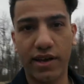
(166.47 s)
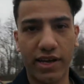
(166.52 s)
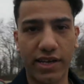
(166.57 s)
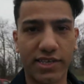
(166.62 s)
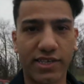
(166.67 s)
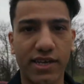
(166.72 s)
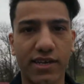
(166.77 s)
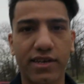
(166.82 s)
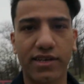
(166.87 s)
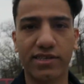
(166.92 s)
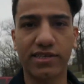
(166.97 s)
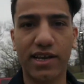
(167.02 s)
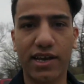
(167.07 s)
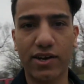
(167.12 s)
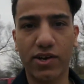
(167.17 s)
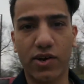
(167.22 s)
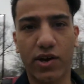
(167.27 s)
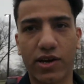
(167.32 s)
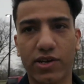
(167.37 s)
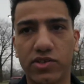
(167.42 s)
And Hussein does
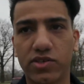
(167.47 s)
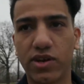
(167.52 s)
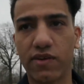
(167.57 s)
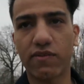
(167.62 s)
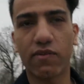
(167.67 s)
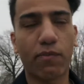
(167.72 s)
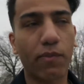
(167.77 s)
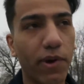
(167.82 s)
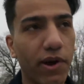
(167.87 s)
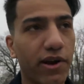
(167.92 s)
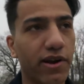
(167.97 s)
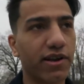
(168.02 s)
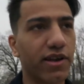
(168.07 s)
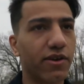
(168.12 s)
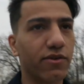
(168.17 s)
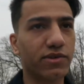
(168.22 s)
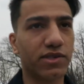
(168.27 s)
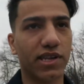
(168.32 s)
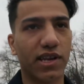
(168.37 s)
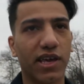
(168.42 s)
not know how to drive. Apparently,
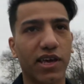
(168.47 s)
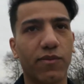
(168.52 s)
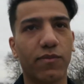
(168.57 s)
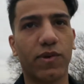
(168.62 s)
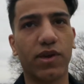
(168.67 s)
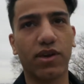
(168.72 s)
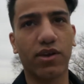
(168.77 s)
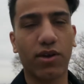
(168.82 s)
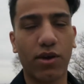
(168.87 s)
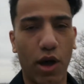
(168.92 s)
he was gonna hit me.